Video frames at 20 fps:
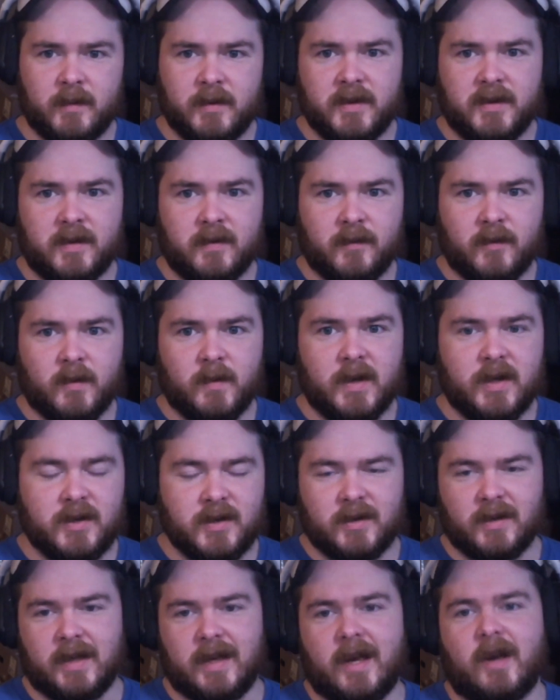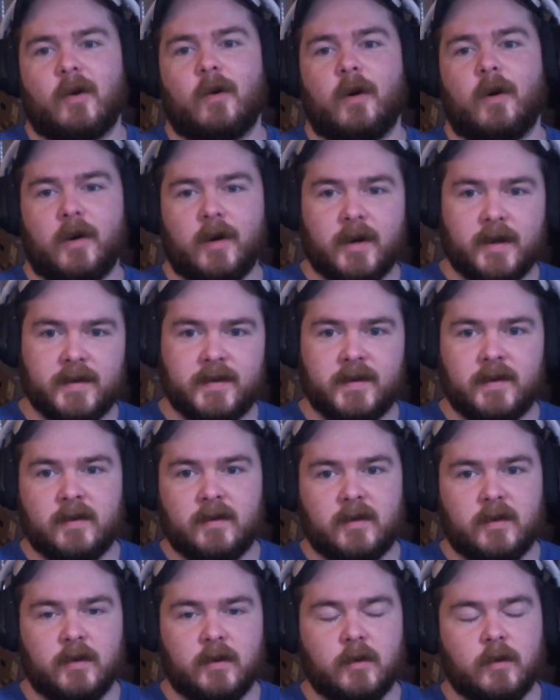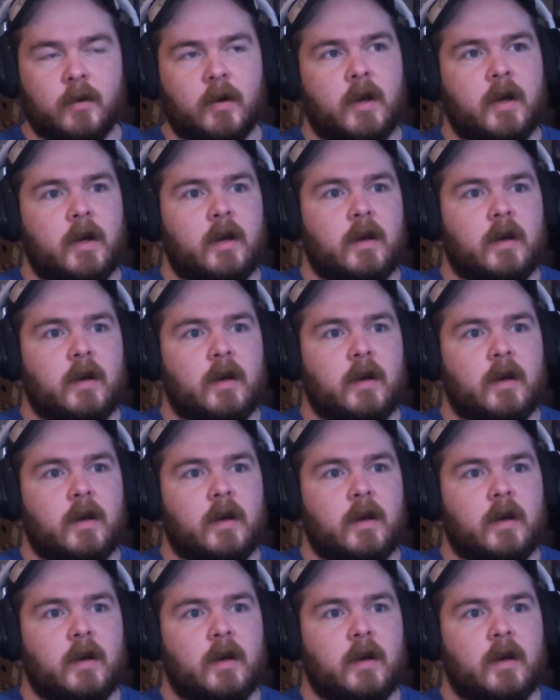of this information, like how hard is it to